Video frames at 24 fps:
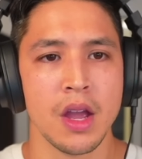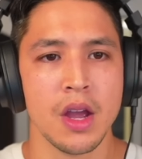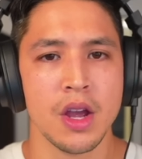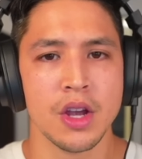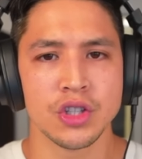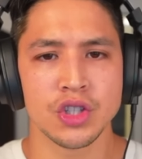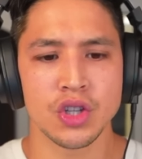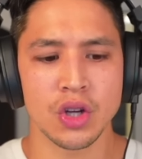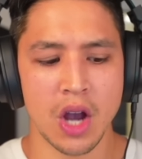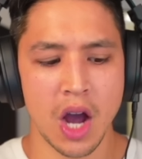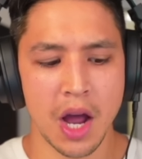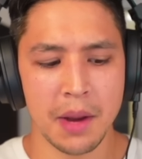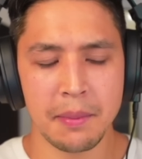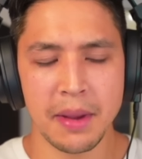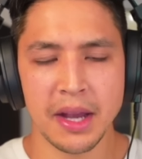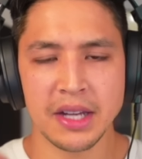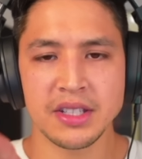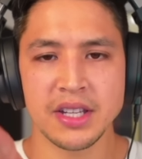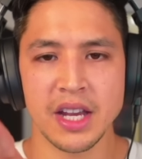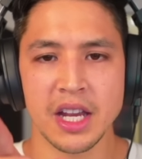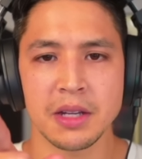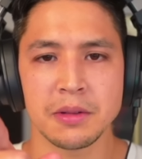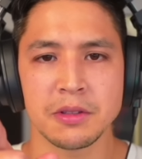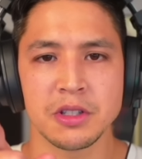So God
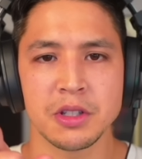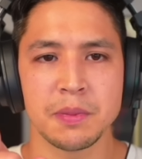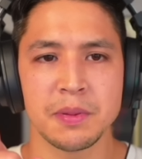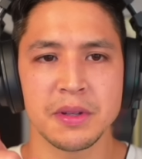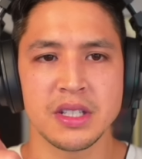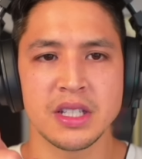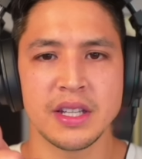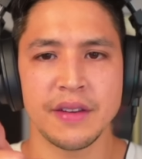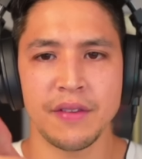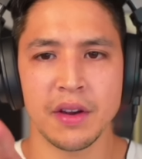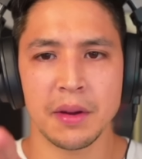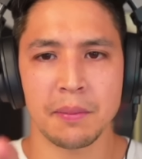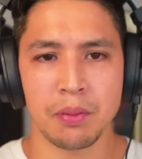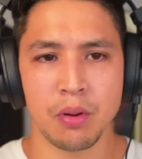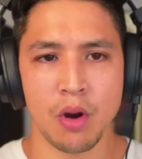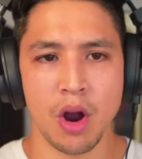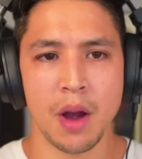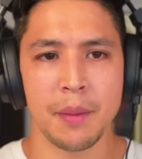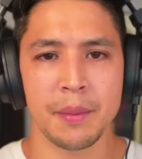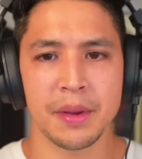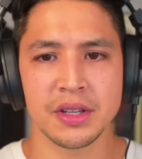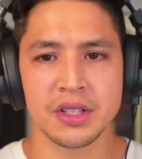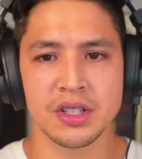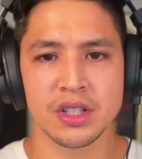makes a specific
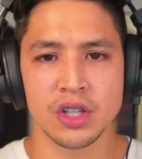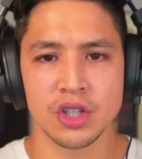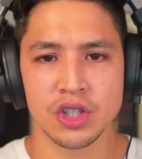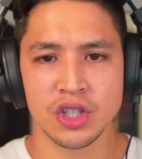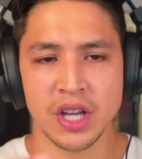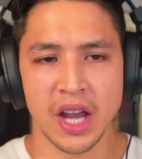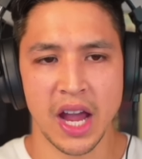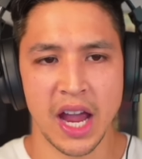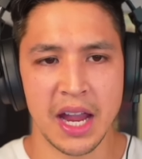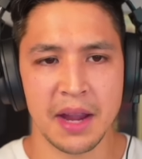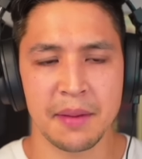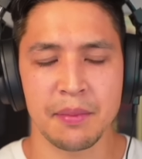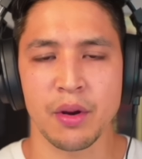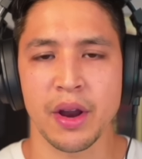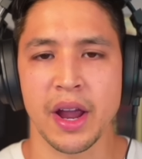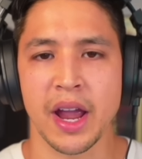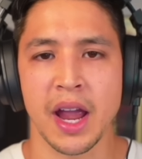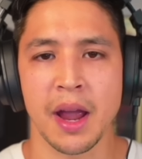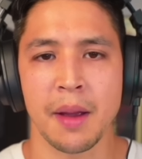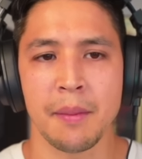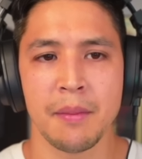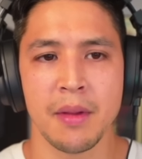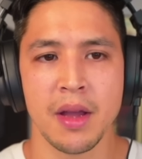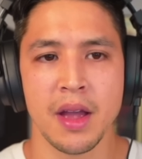promise to
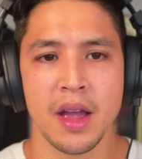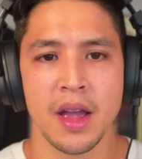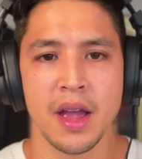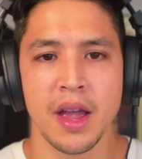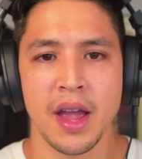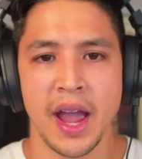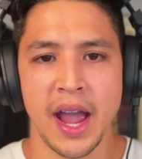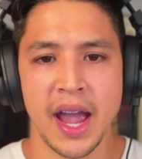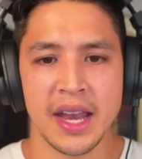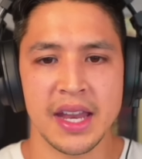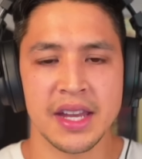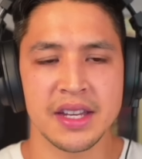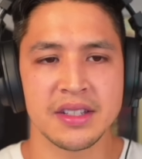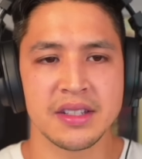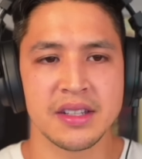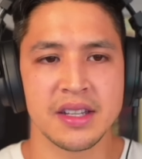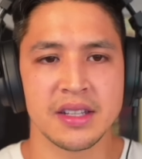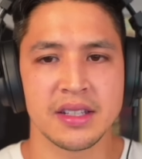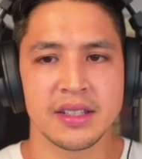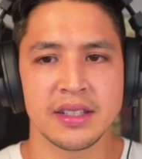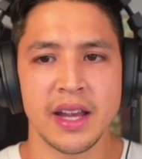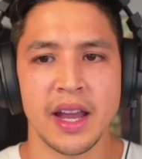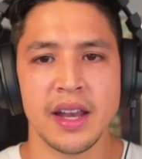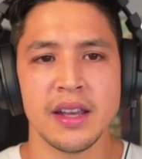Abraham, and his
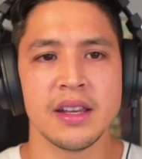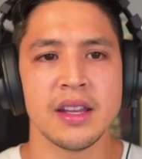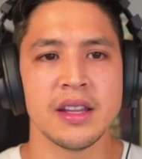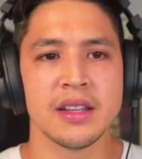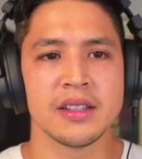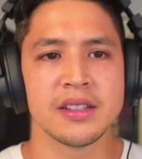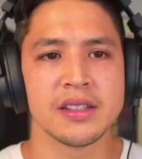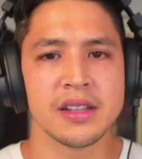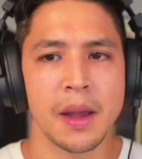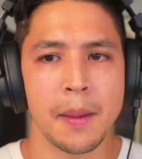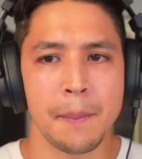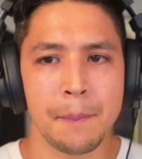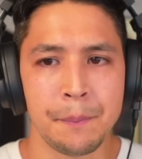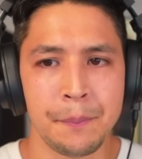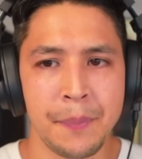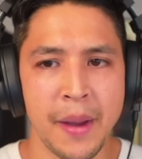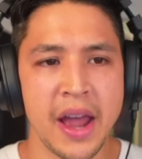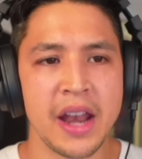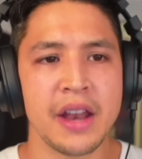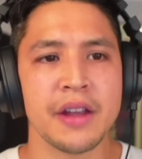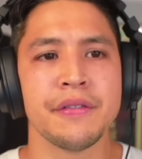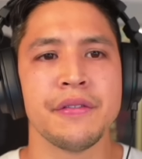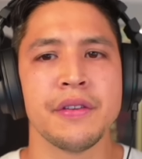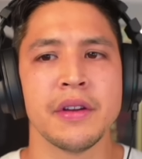descendants
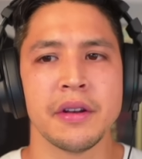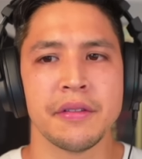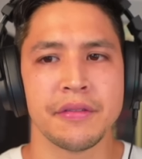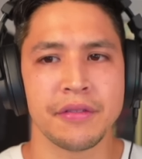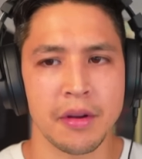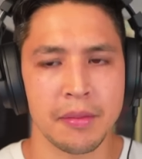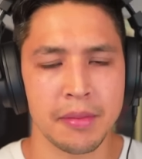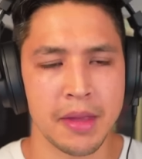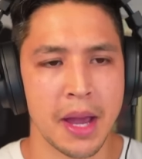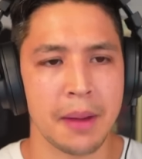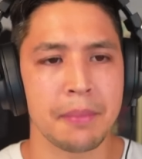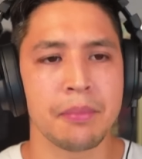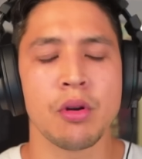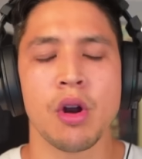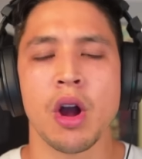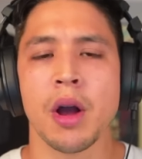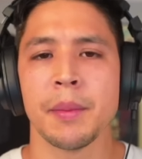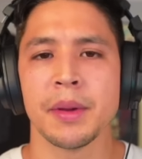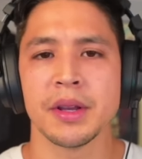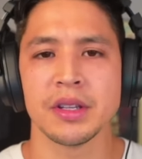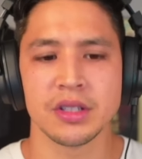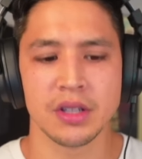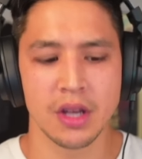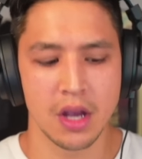benefit from that
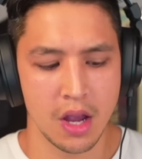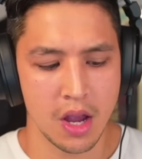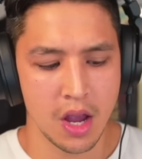promise.